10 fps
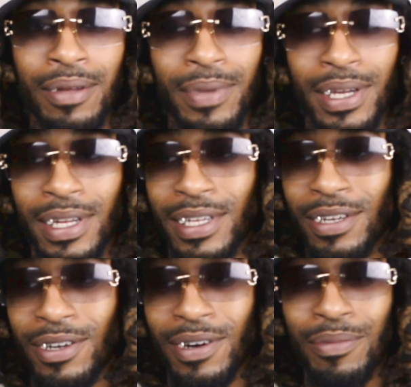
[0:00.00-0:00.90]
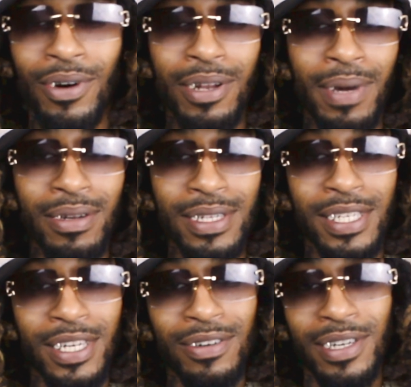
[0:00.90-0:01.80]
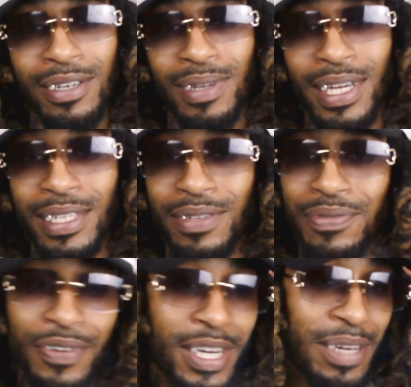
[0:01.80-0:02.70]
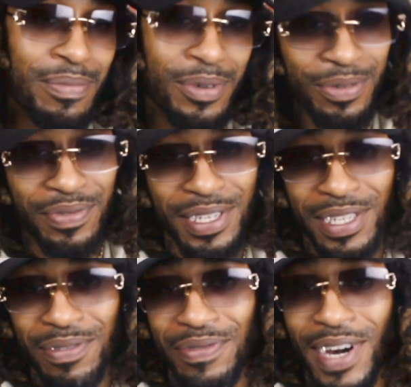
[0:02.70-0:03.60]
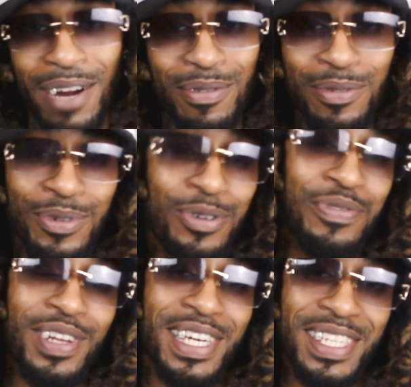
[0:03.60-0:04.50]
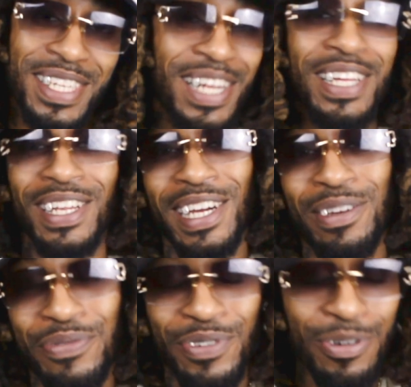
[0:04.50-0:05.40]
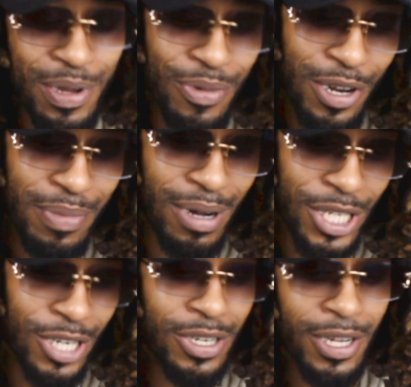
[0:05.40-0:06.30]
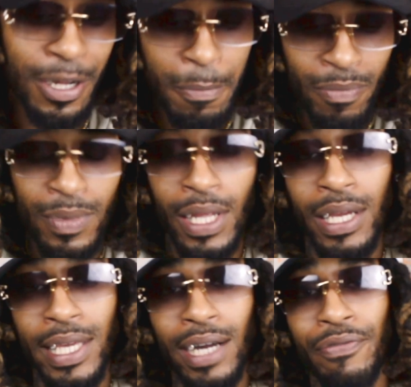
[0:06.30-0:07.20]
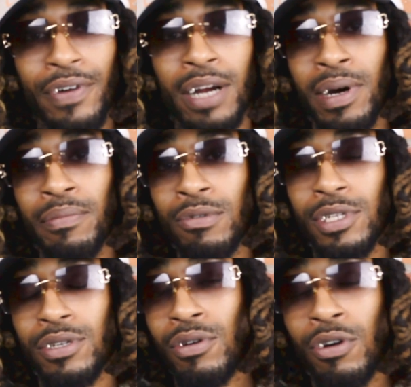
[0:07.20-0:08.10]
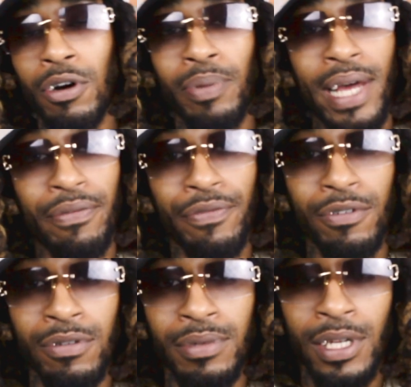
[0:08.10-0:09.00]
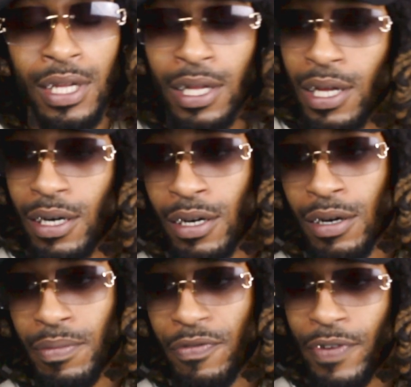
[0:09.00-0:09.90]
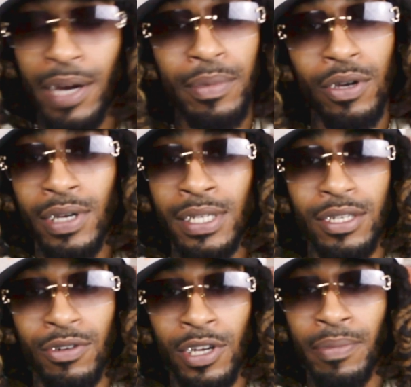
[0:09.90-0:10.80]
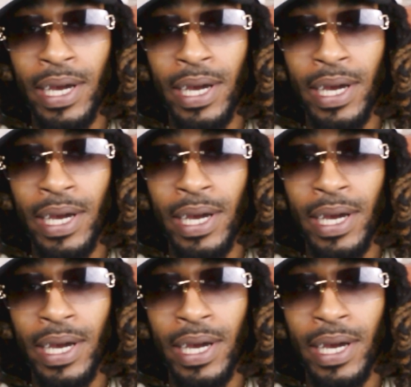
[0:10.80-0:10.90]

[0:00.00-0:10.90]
Man, you know, I'm all about the turn up. Like, it's a fucking movie. It's a viral movie. Let's get it. Like, you feel me? I'm all about turning up. Y'all can find my music on all platforms. Find me on Instagram